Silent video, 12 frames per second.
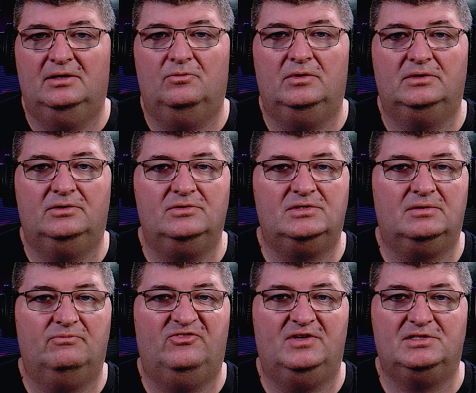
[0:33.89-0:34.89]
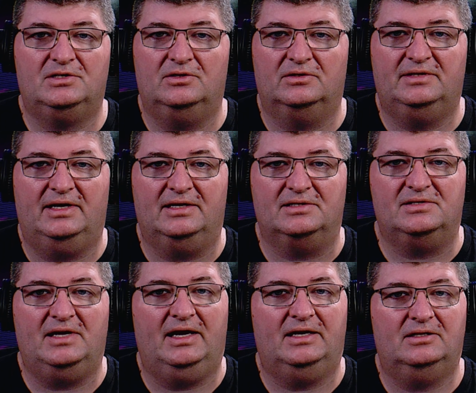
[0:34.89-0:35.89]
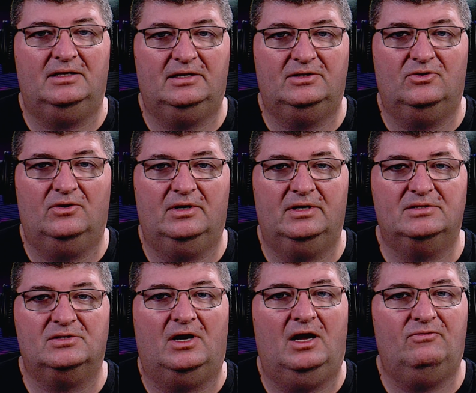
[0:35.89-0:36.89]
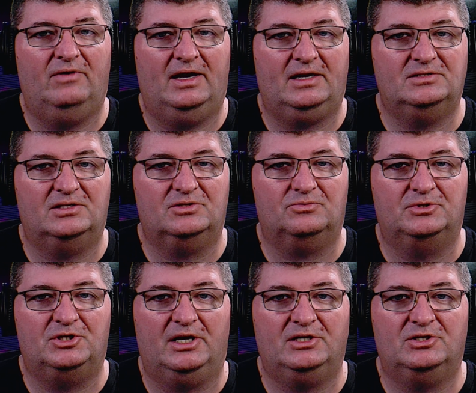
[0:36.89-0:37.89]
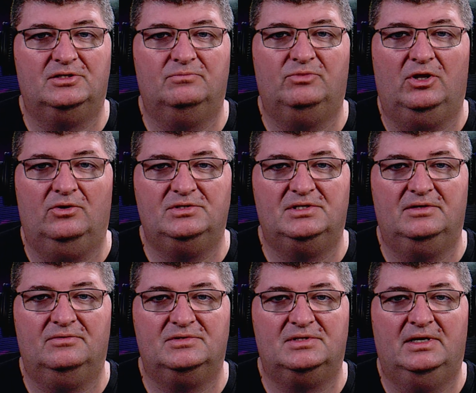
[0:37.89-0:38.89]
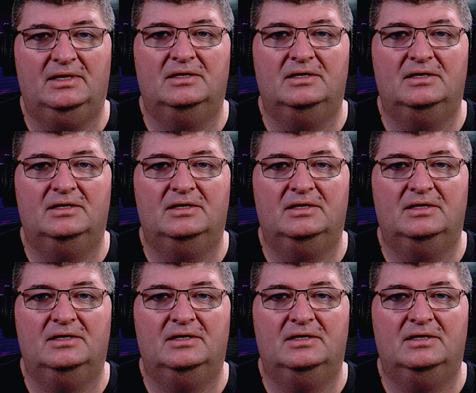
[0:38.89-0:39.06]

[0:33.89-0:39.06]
We'll do some physical tests, handling noise, off-axis rejection, plosives,